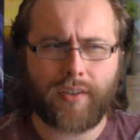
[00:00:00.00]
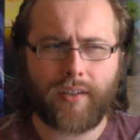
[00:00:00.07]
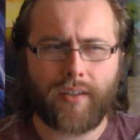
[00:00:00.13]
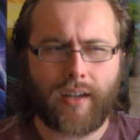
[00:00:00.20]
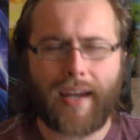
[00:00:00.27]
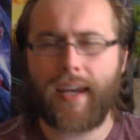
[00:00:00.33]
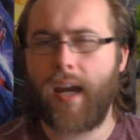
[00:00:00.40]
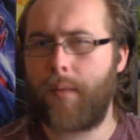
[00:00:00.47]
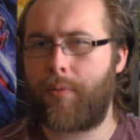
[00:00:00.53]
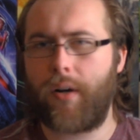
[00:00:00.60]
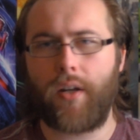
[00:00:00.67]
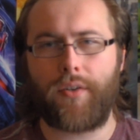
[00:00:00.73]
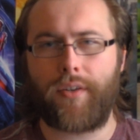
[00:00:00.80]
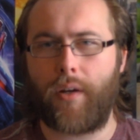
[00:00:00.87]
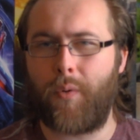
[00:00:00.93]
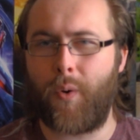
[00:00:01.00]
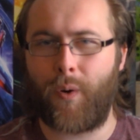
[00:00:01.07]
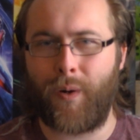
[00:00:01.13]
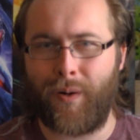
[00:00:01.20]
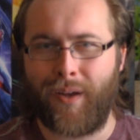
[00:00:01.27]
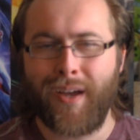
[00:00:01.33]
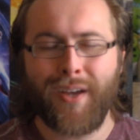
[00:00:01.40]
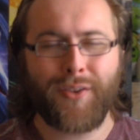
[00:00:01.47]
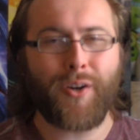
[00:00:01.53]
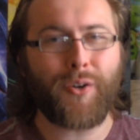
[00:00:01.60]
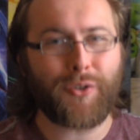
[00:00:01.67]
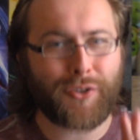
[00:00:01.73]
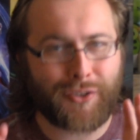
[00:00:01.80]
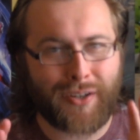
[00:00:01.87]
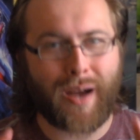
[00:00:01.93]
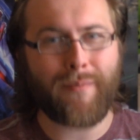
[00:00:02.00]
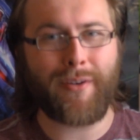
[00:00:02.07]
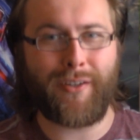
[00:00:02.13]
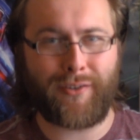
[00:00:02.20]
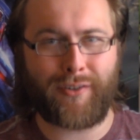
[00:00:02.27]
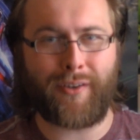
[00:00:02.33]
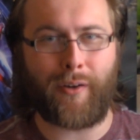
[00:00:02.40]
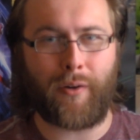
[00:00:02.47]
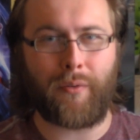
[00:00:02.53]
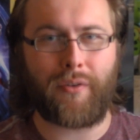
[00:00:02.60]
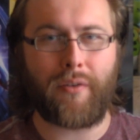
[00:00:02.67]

I can't pronounce that word. Those dummies, though,